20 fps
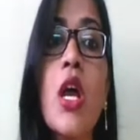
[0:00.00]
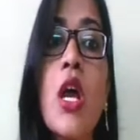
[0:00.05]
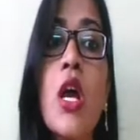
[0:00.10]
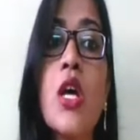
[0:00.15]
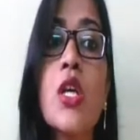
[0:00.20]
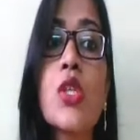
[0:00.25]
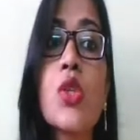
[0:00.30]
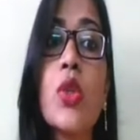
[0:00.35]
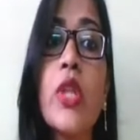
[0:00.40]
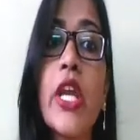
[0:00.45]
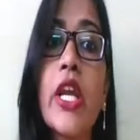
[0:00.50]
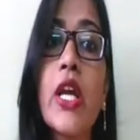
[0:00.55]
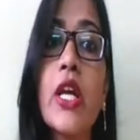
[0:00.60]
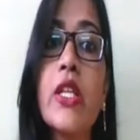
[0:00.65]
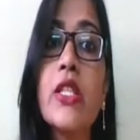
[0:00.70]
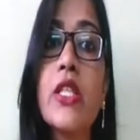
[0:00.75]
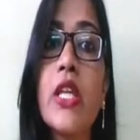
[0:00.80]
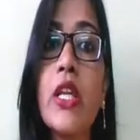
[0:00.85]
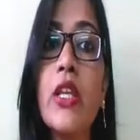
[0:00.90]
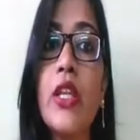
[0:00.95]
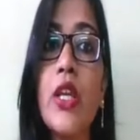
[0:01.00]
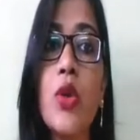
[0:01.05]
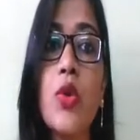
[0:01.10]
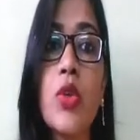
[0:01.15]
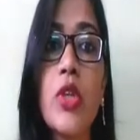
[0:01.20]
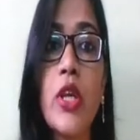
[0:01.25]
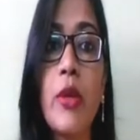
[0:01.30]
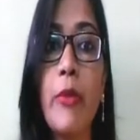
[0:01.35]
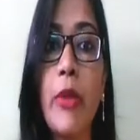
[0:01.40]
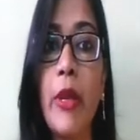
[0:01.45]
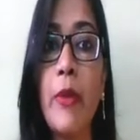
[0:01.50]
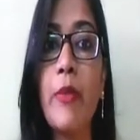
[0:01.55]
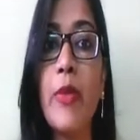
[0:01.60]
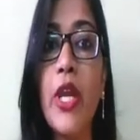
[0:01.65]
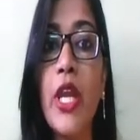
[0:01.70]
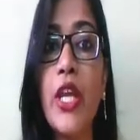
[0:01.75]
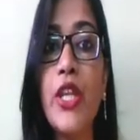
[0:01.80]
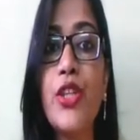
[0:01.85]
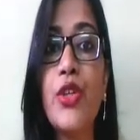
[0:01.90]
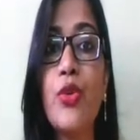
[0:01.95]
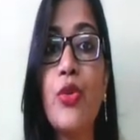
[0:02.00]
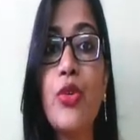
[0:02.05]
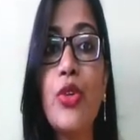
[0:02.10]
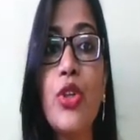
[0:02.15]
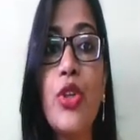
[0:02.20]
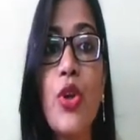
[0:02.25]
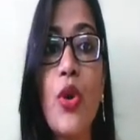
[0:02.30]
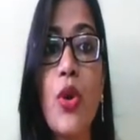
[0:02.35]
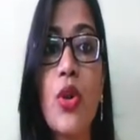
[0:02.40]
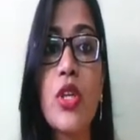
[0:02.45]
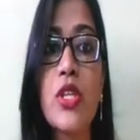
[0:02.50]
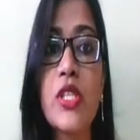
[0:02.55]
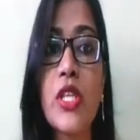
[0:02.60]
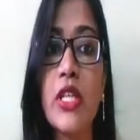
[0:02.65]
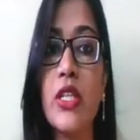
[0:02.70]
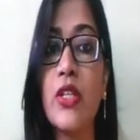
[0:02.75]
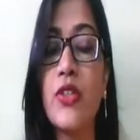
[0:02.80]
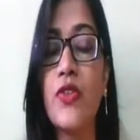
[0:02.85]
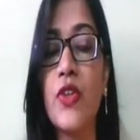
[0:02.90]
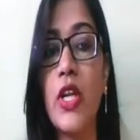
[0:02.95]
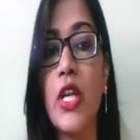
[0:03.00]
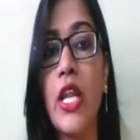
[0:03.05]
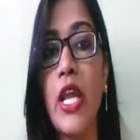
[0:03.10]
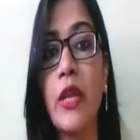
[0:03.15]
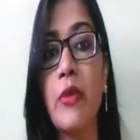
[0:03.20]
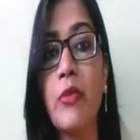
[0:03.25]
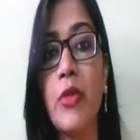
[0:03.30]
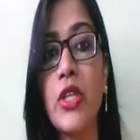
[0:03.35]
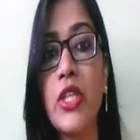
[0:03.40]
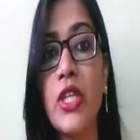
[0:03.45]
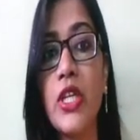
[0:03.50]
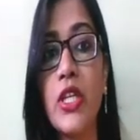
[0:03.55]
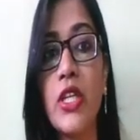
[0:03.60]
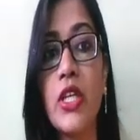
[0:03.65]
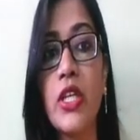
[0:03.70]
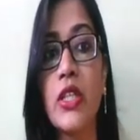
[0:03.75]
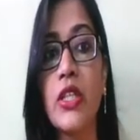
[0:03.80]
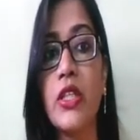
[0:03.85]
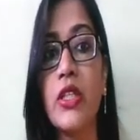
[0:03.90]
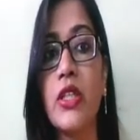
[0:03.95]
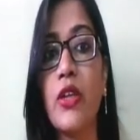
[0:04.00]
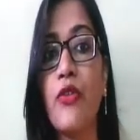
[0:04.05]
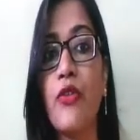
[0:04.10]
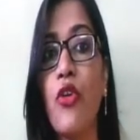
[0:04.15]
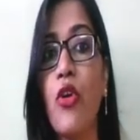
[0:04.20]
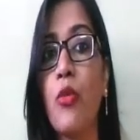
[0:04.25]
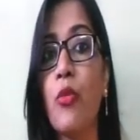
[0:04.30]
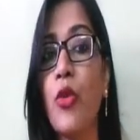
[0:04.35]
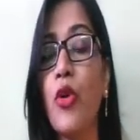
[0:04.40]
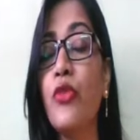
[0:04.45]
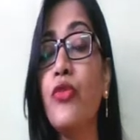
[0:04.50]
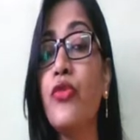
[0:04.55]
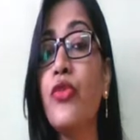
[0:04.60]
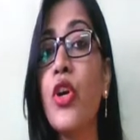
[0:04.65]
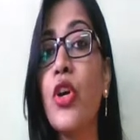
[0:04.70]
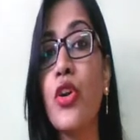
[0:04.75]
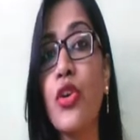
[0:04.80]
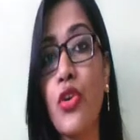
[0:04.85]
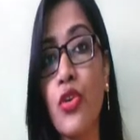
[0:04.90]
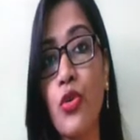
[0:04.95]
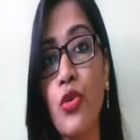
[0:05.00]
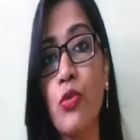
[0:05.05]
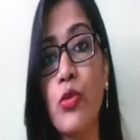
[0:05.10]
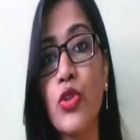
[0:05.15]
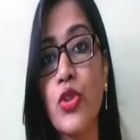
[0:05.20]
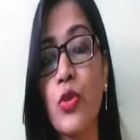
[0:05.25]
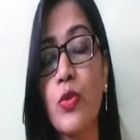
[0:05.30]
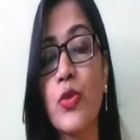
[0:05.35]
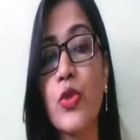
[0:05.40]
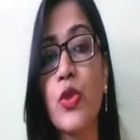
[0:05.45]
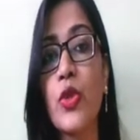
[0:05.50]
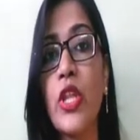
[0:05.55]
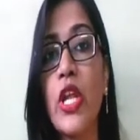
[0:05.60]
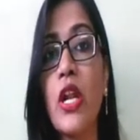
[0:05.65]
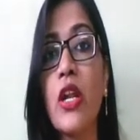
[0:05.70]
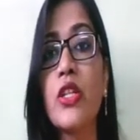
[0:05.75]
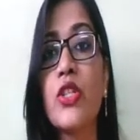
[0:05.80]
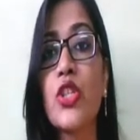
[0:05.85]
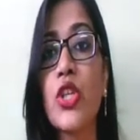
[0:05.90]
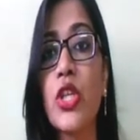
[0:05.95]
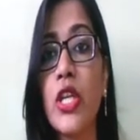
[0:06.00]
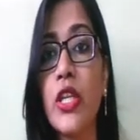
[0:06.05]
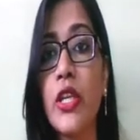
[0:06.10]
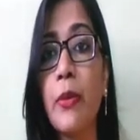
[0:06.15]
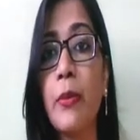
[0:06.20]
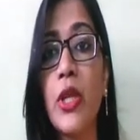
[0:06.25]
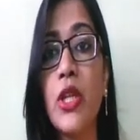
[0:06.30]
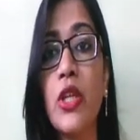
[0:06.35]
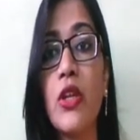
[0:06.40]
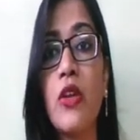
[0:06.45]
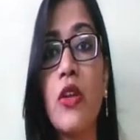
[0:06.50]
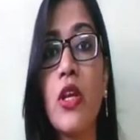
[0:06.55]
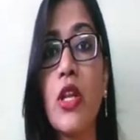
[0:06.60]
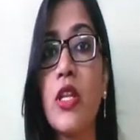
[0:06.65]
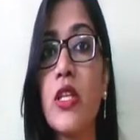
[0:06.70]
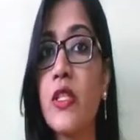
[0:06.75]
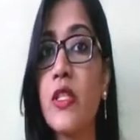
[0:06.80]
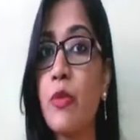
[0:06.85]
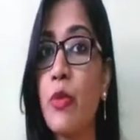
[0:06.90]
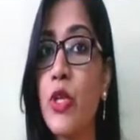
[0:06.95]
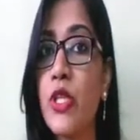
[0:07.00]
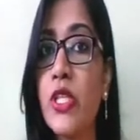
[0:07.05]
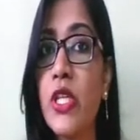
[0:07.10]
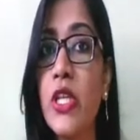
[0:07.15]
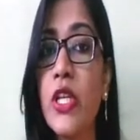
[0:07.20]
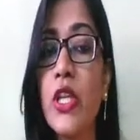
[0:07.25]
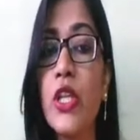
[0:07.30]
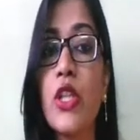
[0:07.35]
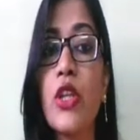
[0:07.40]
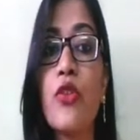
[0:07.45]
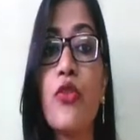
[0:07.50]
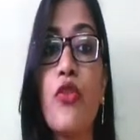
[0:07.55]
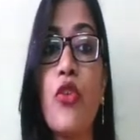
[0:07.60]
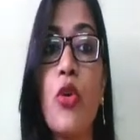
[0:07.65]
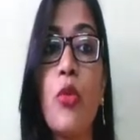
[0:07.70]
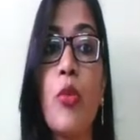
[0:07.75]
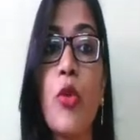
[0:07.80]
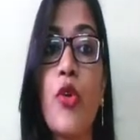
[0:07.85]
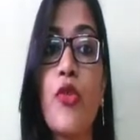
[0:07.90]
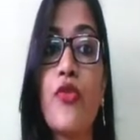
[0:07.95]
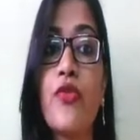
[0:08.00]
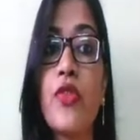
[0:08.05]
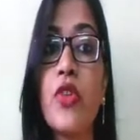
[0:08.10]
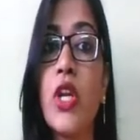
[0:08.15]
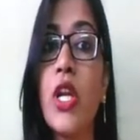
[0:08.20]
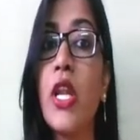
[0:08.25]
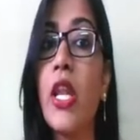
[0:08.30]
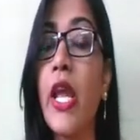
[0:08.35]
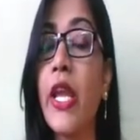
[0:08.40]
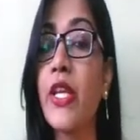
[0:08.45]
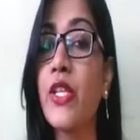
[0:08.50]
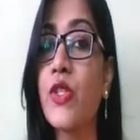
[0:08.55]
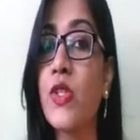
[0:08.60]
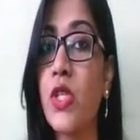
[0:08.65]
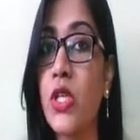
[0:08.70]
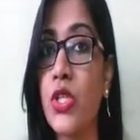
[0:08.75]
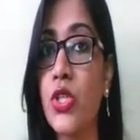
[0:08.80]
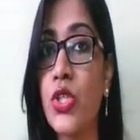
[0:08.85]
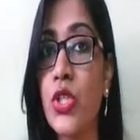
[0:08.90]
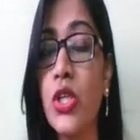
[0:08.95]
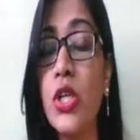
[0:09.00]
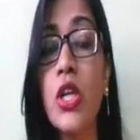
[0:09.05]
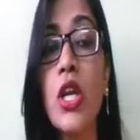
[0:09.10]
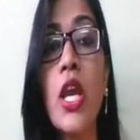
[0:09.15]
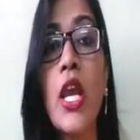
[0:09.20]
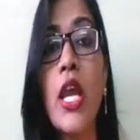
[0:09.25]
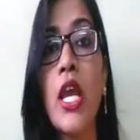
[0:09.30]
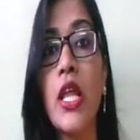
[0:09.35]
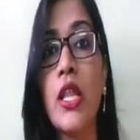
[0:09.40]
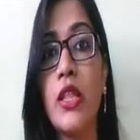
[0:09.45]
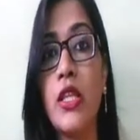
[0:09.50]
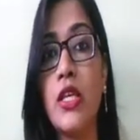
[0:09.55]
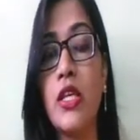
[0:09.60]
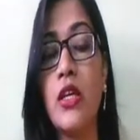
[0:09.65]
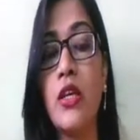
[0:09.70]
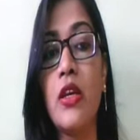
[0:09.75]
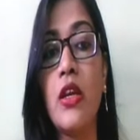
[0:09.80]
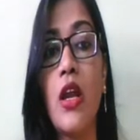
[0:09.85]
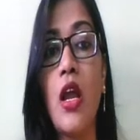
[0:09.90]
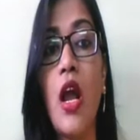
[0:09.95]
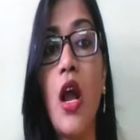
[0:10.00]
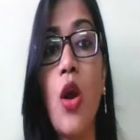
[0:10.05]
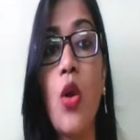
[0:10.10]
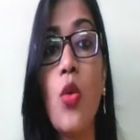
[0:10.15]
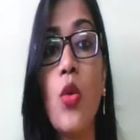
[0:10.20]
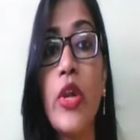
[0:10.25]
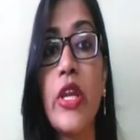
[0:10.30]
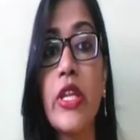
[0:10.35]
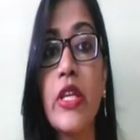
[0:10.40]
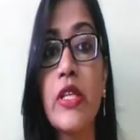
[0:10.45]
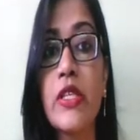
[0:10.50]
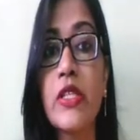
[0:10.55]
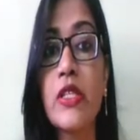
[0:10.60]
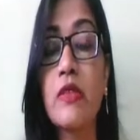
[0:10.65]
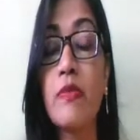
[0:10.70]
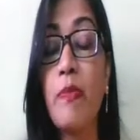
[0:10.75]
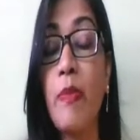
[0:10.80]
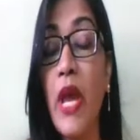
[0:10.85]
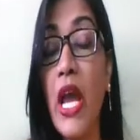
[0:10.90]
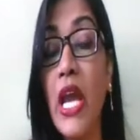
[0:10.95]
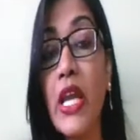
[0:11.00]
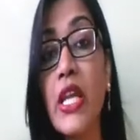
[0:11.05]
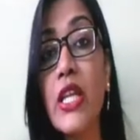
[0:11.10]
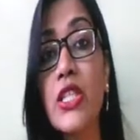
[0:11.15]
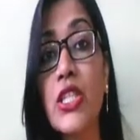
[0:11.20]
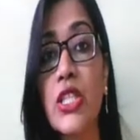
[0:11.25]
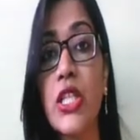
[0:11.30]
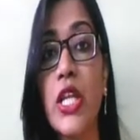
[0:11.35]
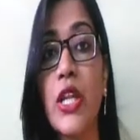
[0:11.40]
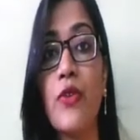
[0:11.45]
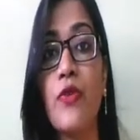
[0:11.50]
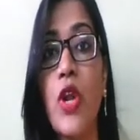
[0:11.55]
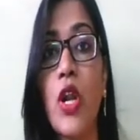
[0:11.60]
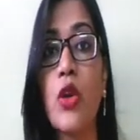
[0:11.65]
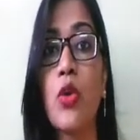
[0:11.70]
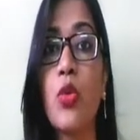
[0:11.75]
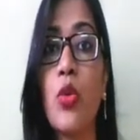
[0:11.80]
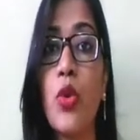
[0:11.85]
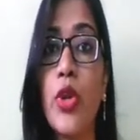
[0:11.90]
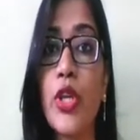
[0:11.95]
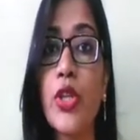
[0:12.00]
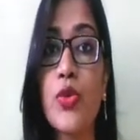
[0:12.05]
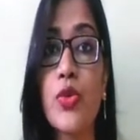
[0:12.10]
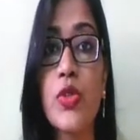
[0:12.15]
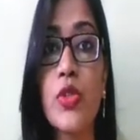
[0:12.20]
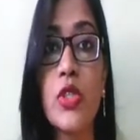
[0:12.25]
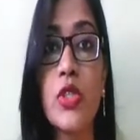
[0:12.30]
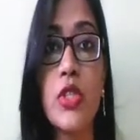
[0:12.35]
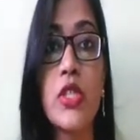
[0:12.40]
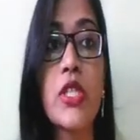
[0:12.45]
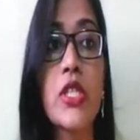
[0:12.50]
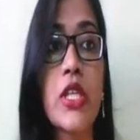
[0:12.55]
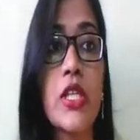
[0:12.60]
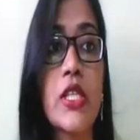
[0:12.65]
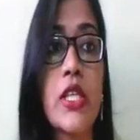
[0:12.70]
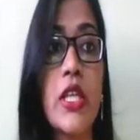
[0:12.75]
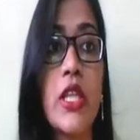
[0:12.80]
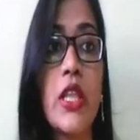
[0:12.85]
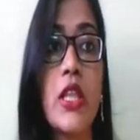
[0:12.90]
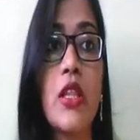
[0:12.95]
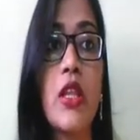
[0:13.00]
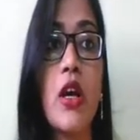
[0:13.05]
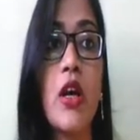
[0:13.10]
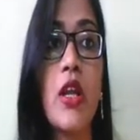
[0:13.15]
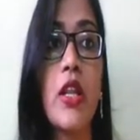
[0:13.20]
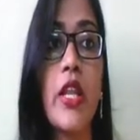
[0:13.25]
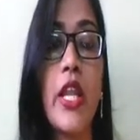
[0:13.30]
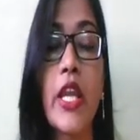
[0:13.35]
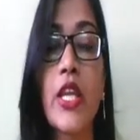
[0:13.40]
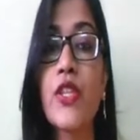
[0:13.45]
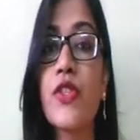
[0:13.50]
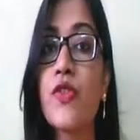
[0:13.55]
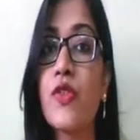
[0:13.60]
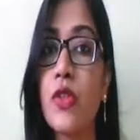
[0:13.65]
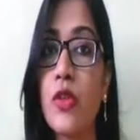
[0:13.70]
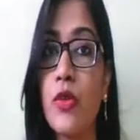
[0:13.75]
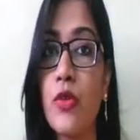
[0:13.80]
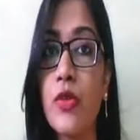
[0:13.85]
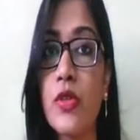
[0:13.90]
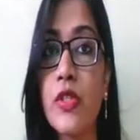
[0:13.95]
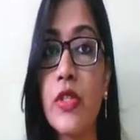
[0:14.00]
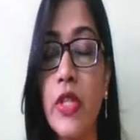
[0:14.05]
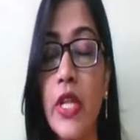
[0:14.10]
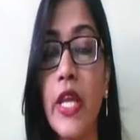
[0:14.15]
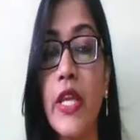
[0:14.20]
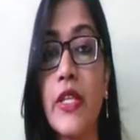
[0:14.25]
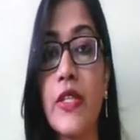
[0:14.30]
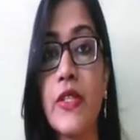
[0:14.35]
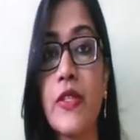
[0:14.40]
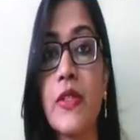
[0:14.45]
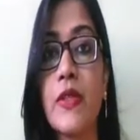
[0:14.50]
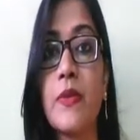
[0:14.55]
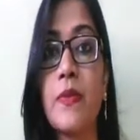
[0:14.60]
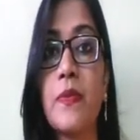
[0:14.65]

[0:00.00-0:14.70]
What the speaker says: So they contain nuclear membrane, nucleolus, and the thread-like material in the form of chromosomes. So their genetic material is present in the form of thread-like structure. How it is packaged that we are going to discuss in the next slides.